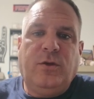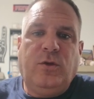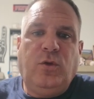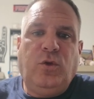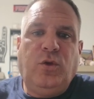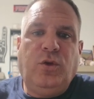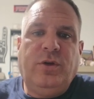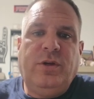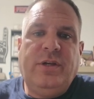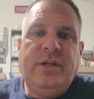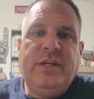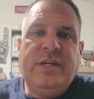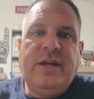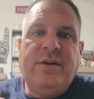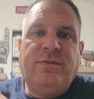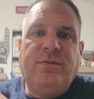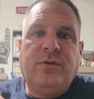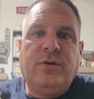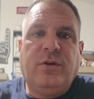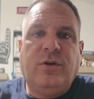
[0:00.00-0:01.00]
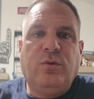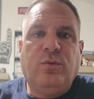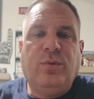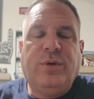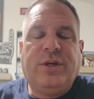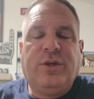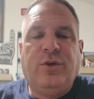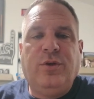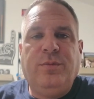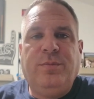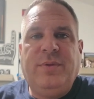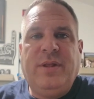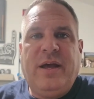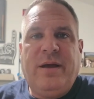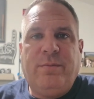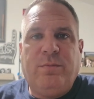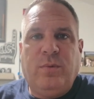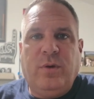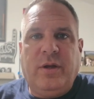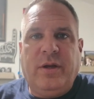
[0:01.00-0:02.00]
you're never going to recoup
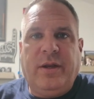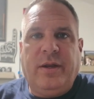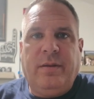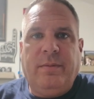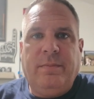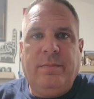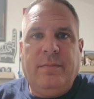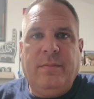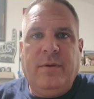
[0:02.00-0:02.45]
that money.